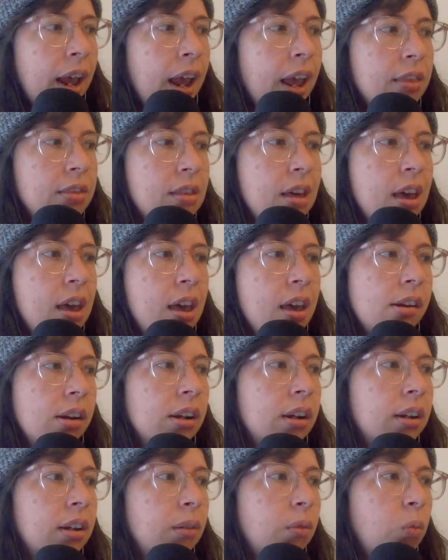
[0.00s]
And
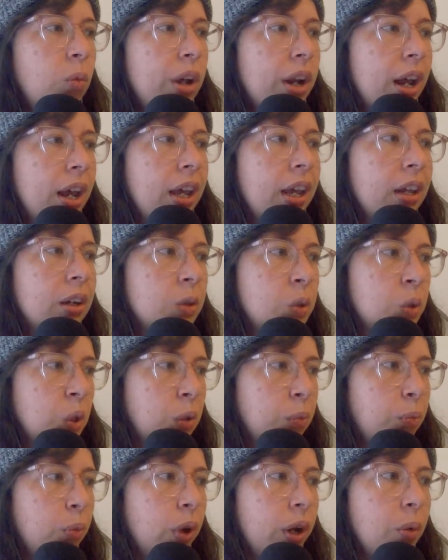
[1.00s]
then when I hit a
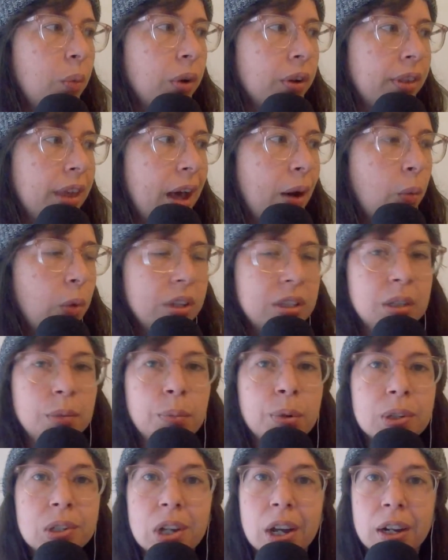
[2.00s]
certain point where that wasn't
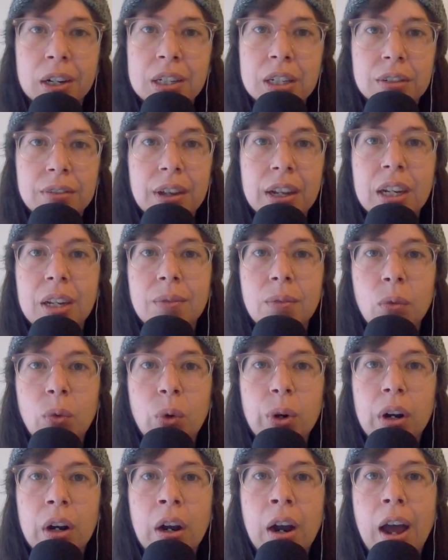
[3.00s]
productive
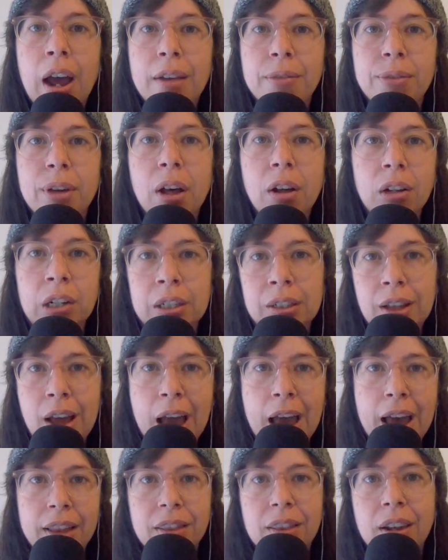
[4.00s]
anymore, I felt
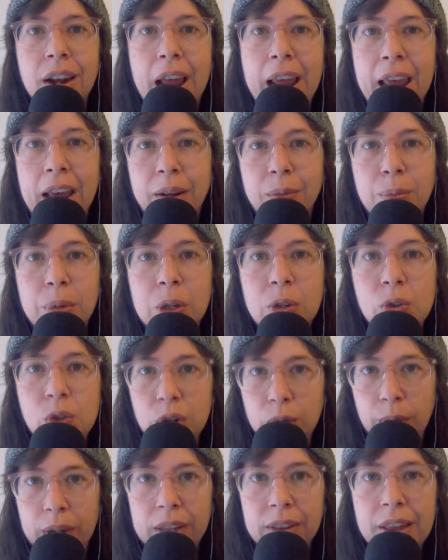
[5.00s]
glad that I had been
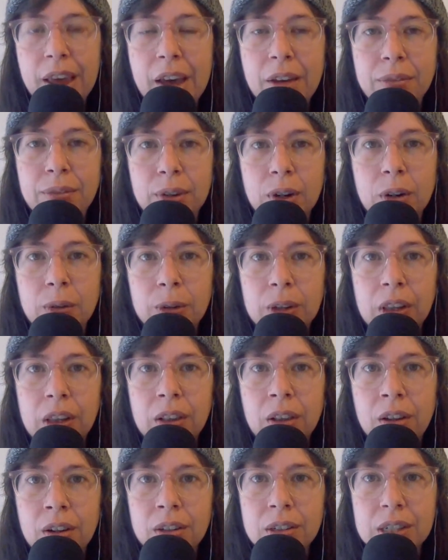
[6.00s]
doing that for a really
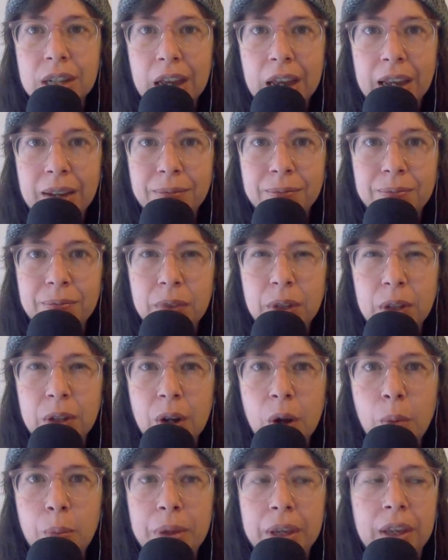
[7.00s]
long time, you
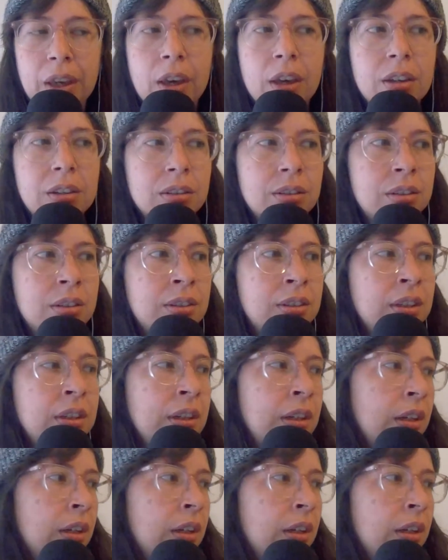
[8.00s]
know, because